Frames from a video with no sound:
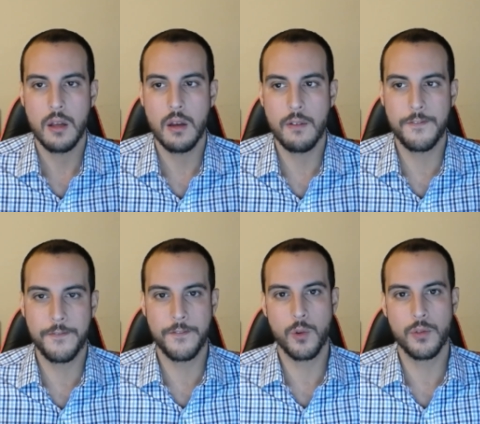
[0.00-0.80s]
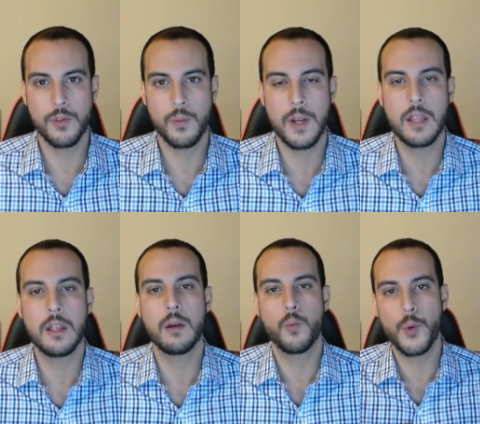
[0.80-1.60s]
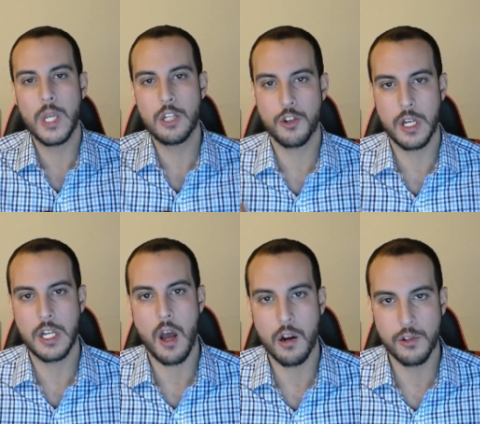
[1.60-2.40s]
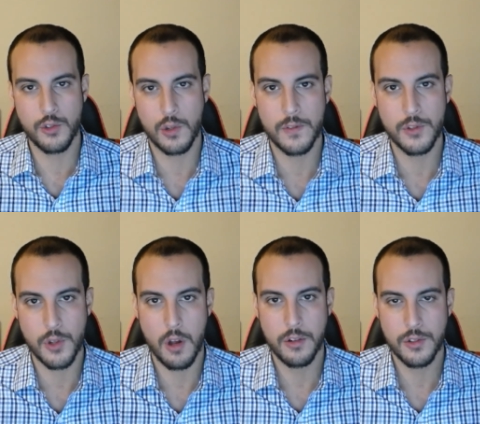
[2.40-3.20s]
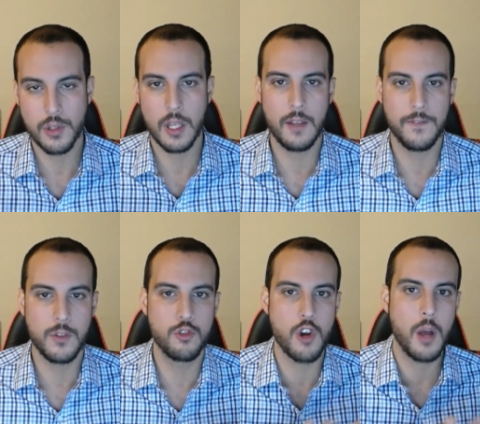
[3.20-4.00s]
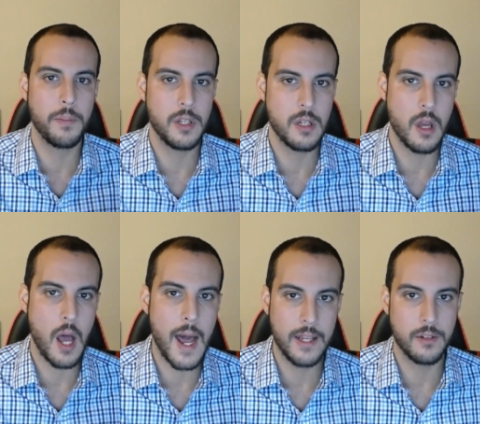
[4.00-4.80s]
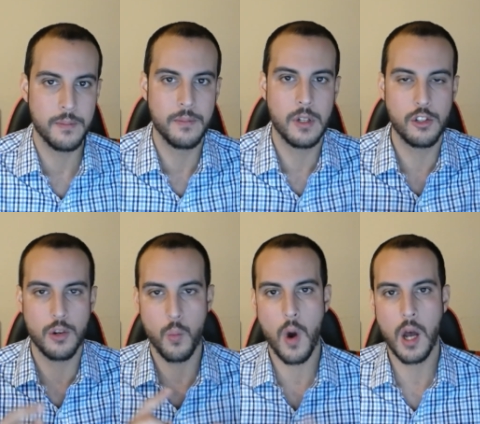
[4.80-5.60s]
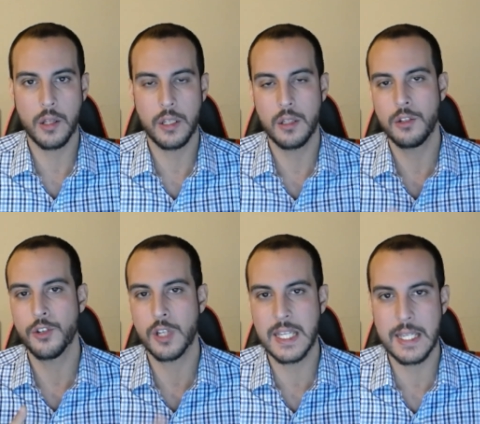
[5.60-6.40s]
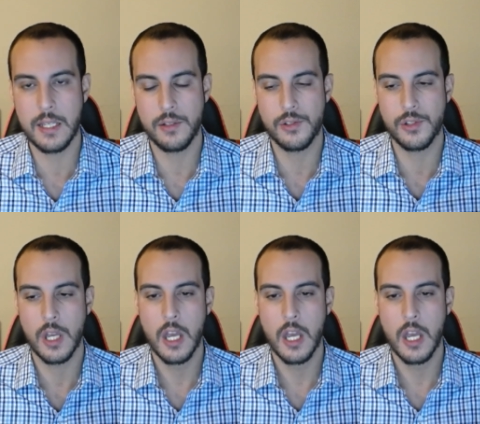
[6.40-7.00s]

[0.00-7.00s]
for the way that we train our service dogs, if you drop an item, your wallet, your keys,